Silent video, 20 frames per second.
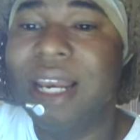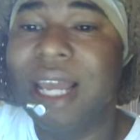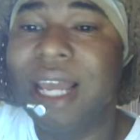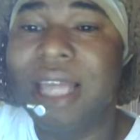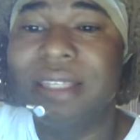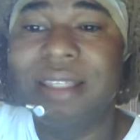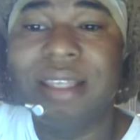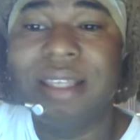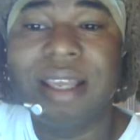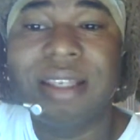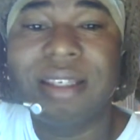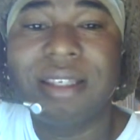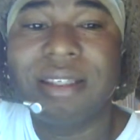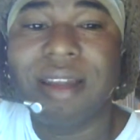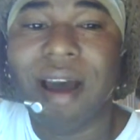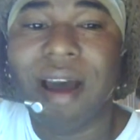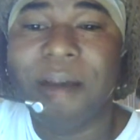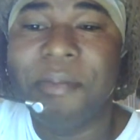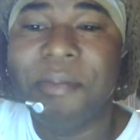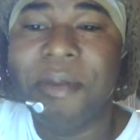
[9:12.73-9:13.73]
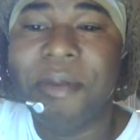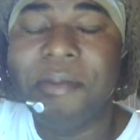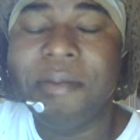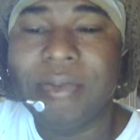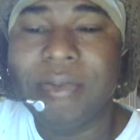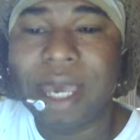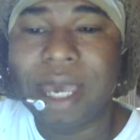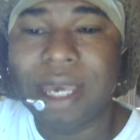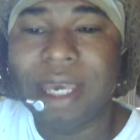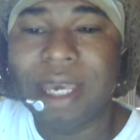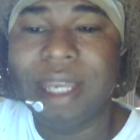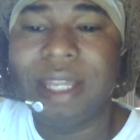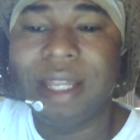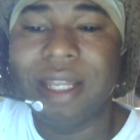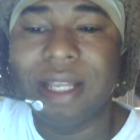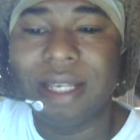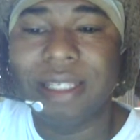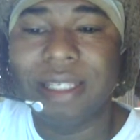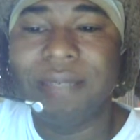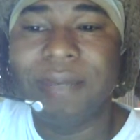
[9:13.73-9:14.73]
Let's stop making
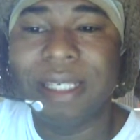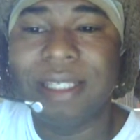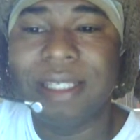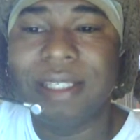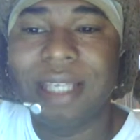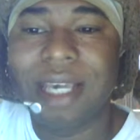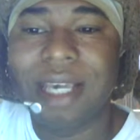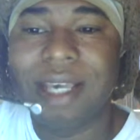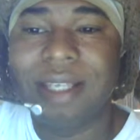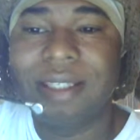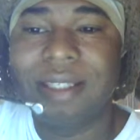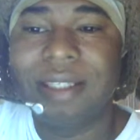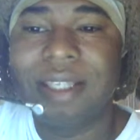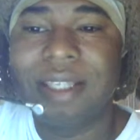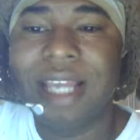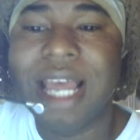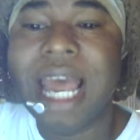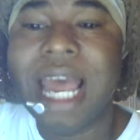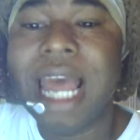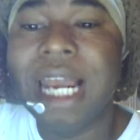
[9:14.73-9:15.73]
these mistakes.